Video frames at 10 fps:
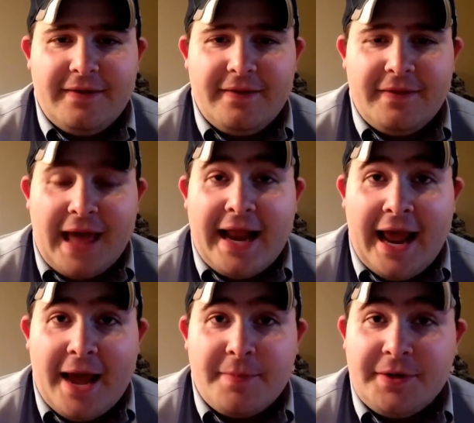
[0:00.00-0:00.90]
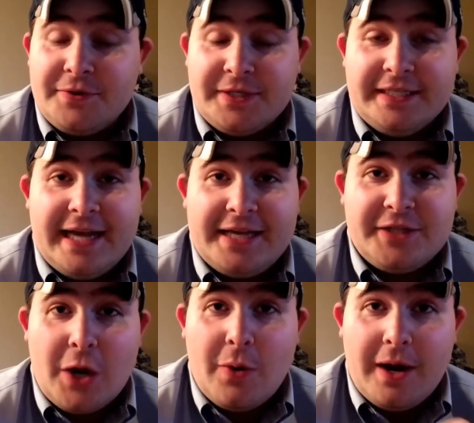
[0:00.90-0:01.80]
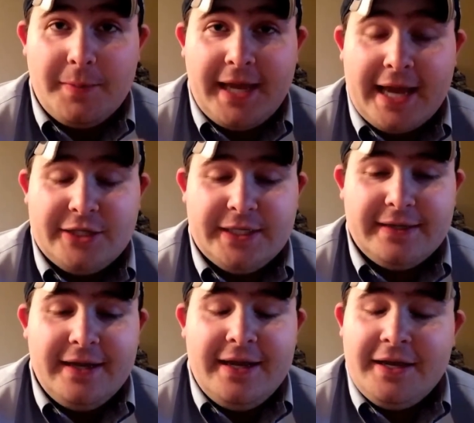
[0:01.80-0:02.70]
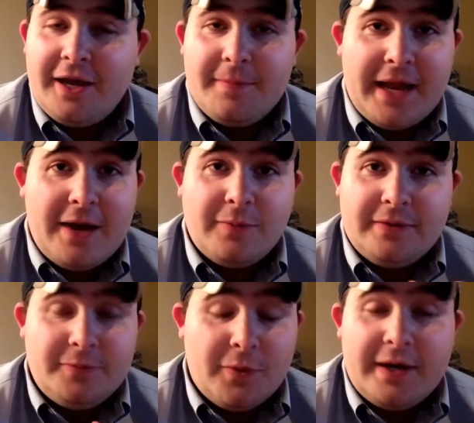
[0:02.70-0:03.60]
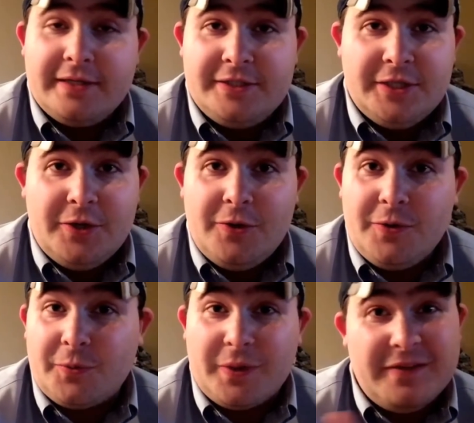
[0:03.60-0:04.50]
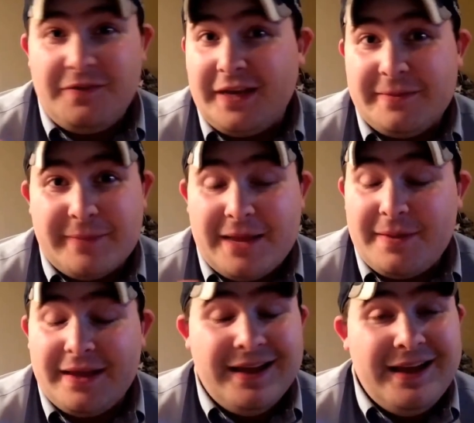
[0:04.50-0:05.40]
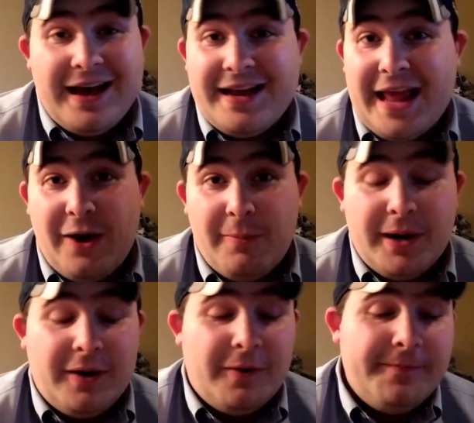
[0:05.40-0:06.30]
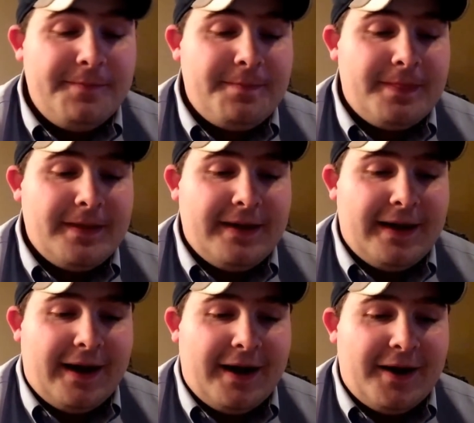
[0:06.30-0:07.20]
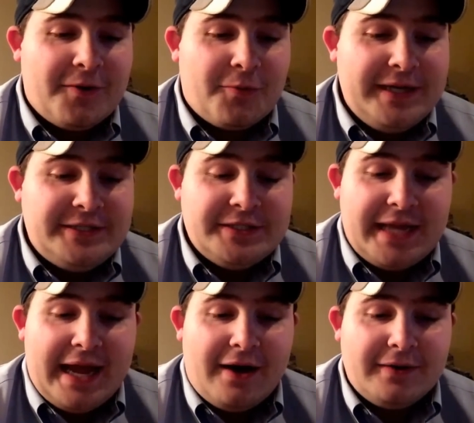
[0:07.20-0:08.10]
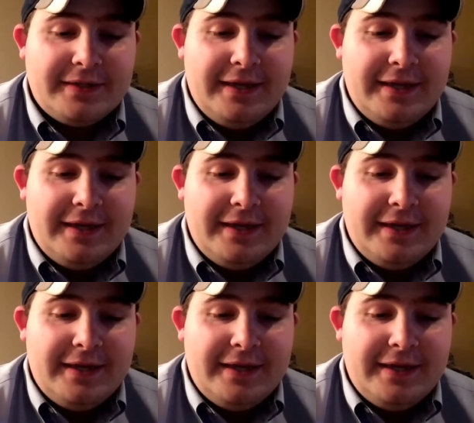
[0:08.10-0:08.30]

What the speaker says: that happened. You see Dez go up, catch it, come down with 1, 2, 3 feet maybe, an elbow, reaches out.